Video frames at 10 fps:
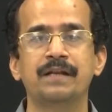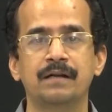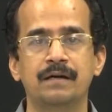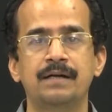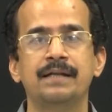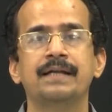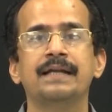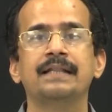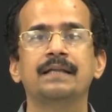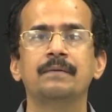culture,
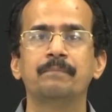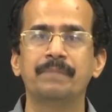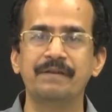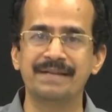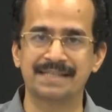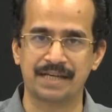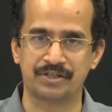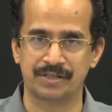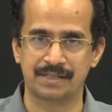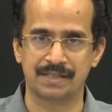organizational
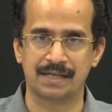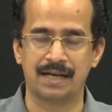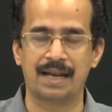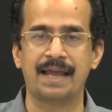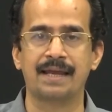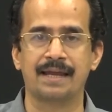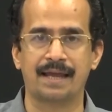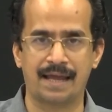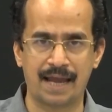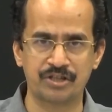process change,
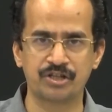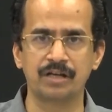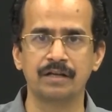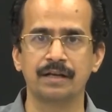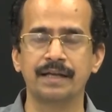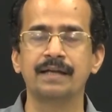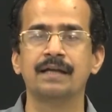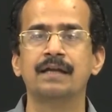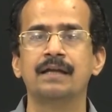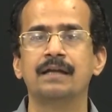role of H
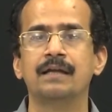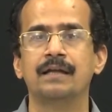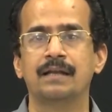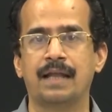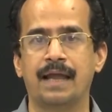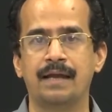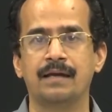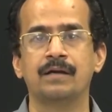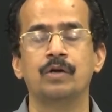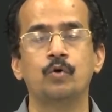R,
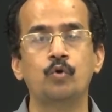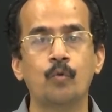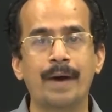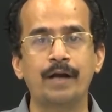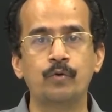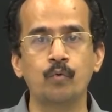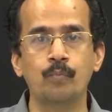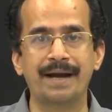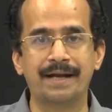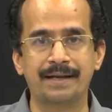team level
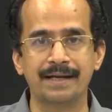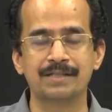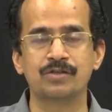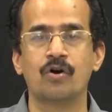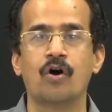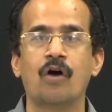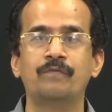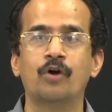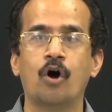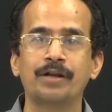interventions, et cetera.
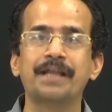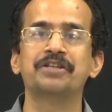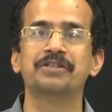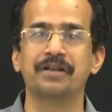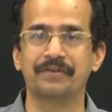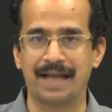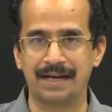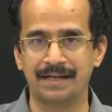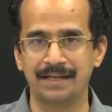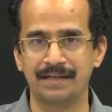Organizational
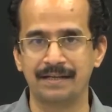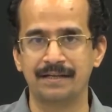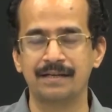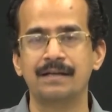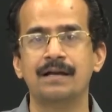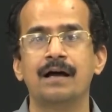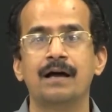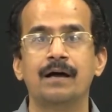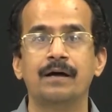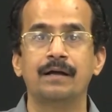learning
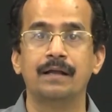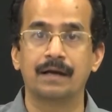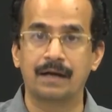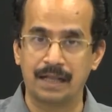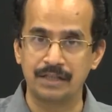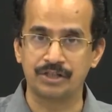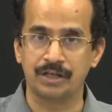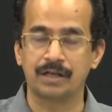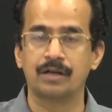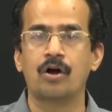requires
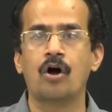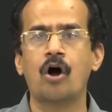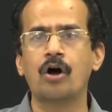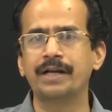all those.